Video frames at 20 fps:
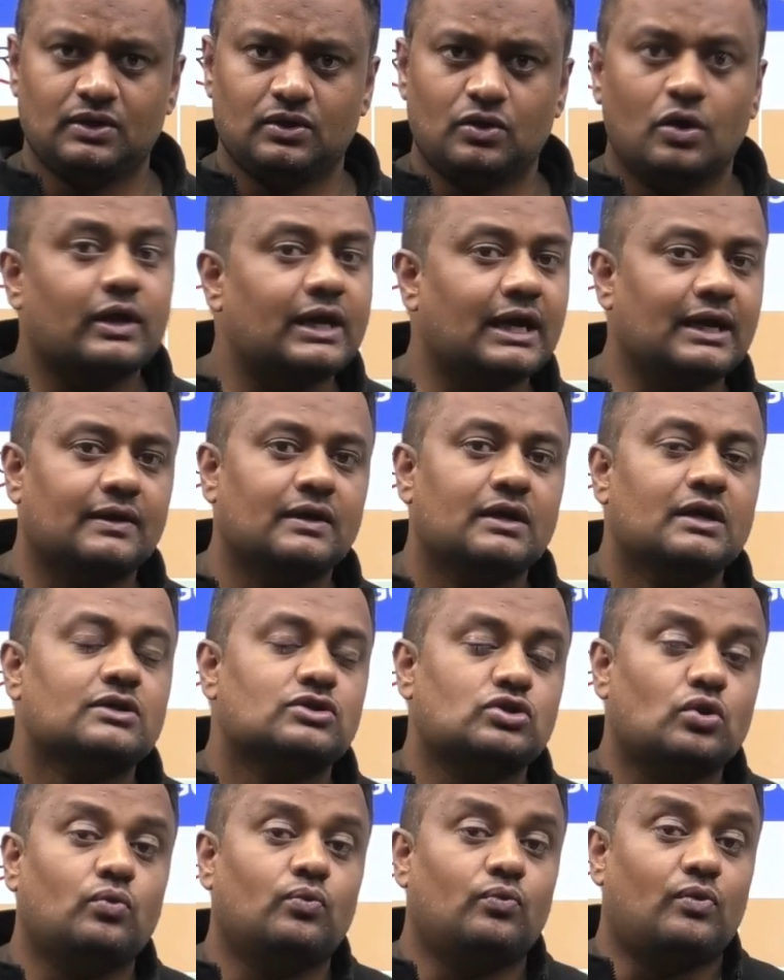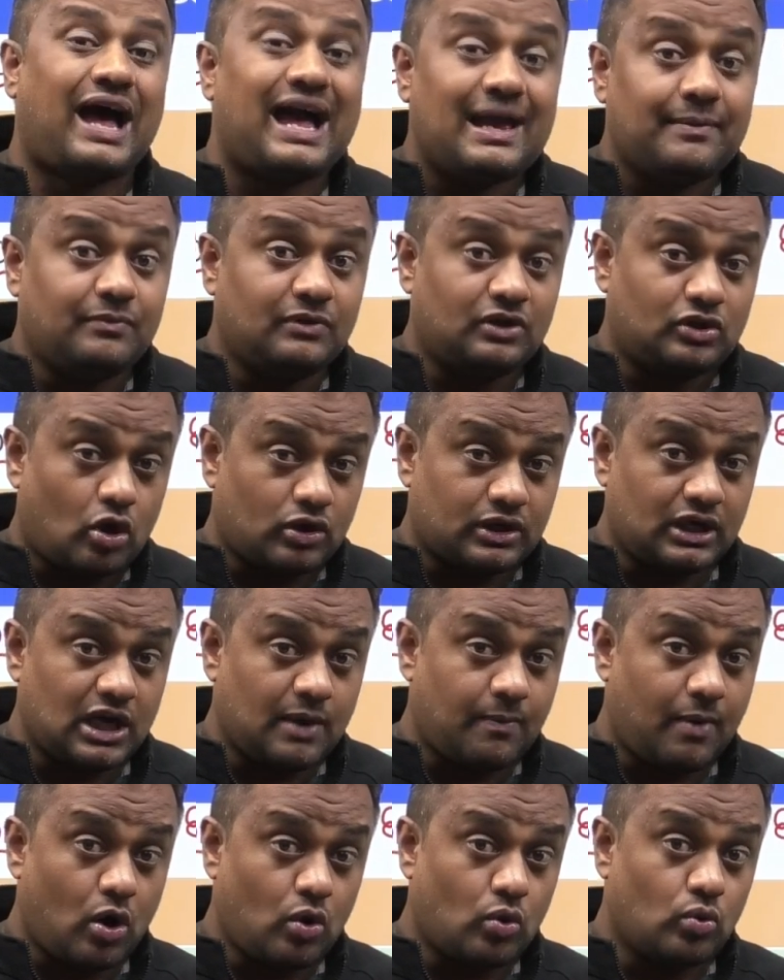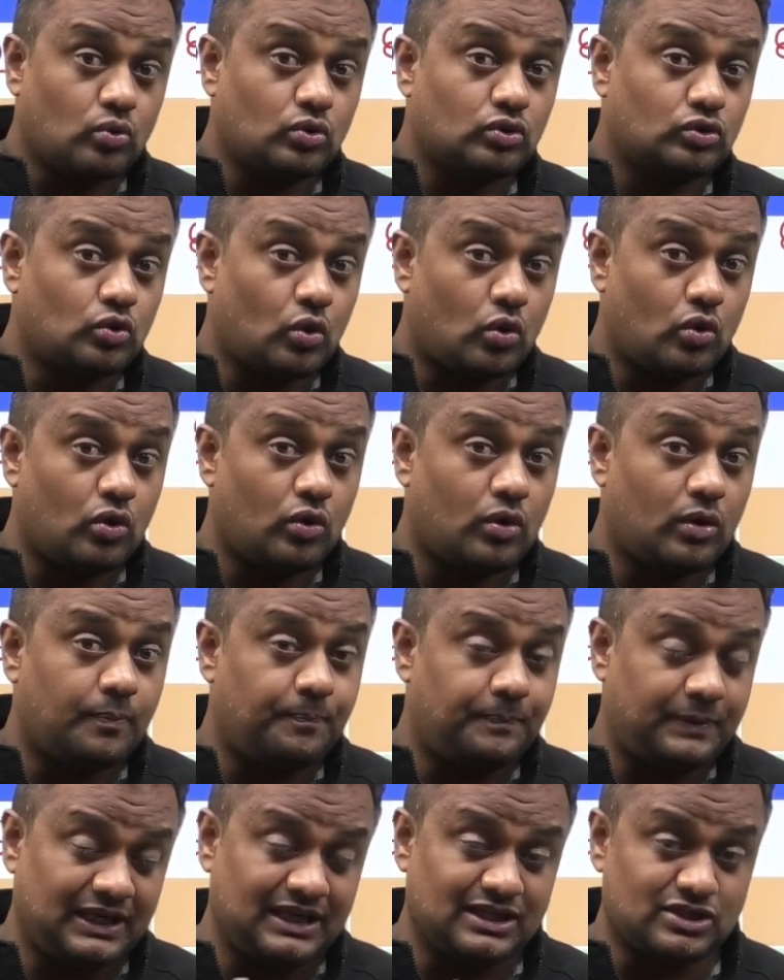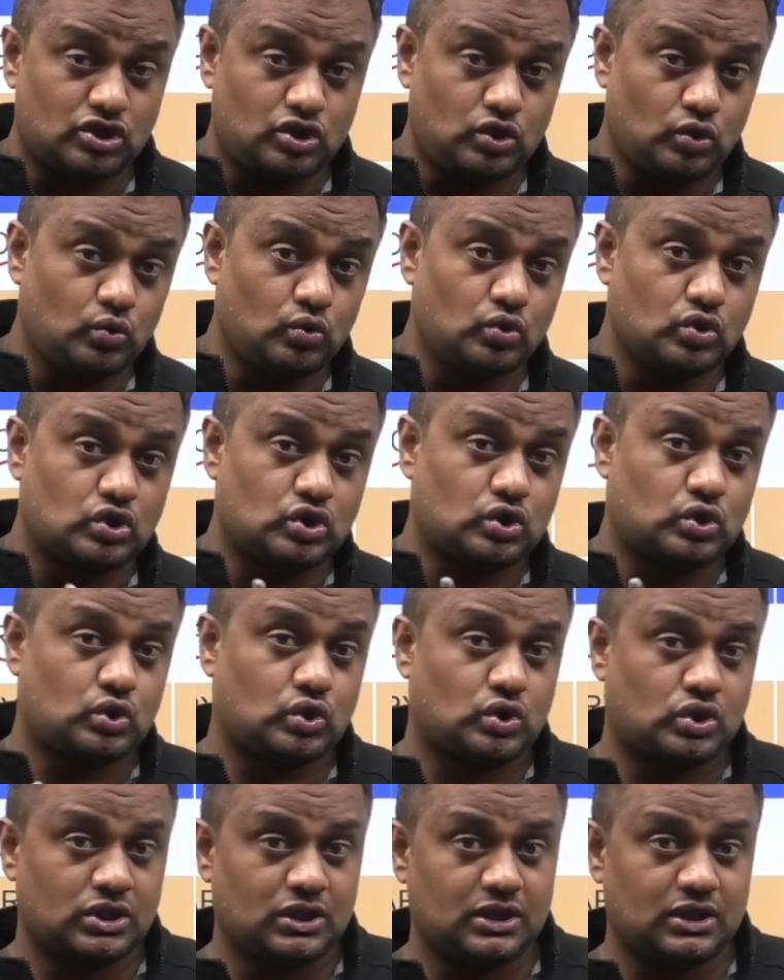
Okay, so I am talking about the PSUs